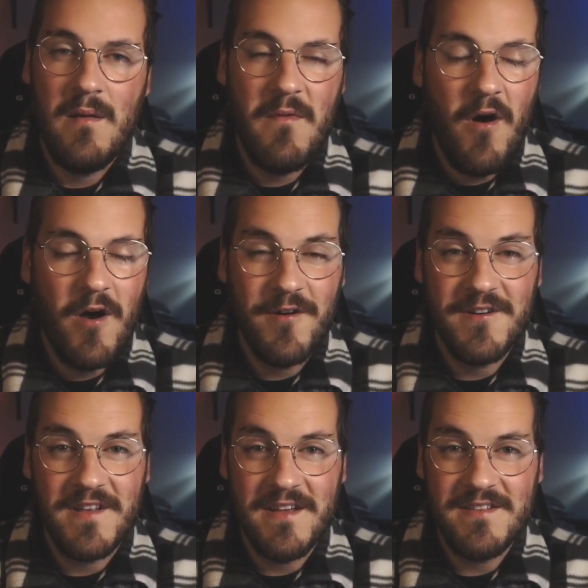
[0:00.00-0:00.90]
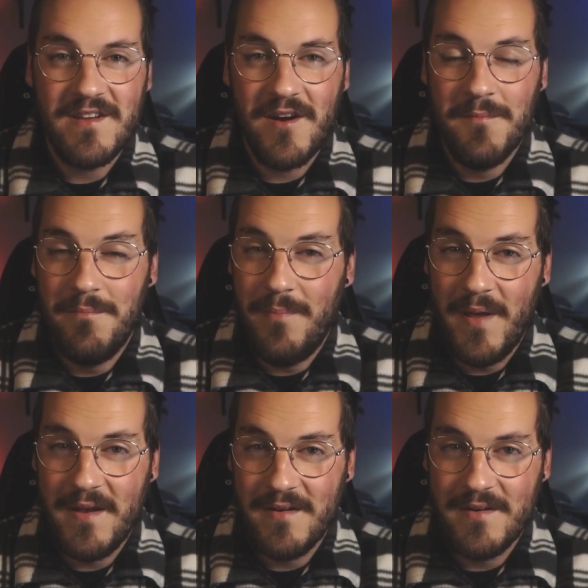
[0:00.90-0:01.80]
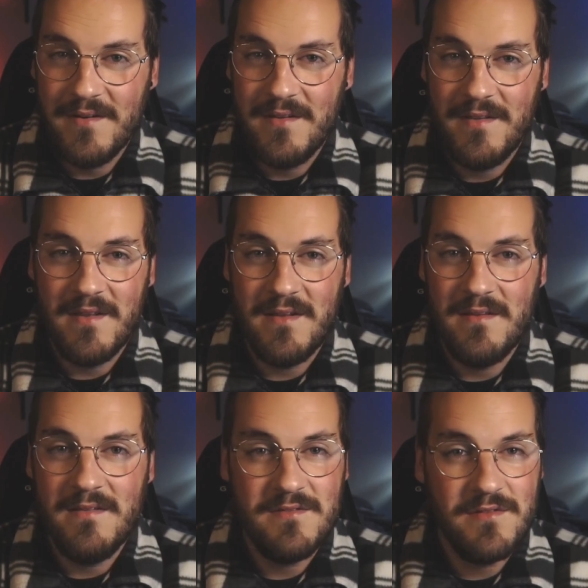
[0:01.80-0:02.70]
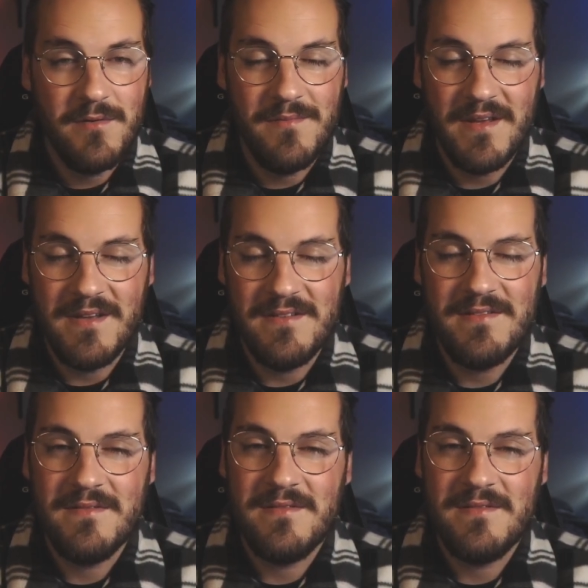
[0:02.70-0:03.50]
Other days are better than some days.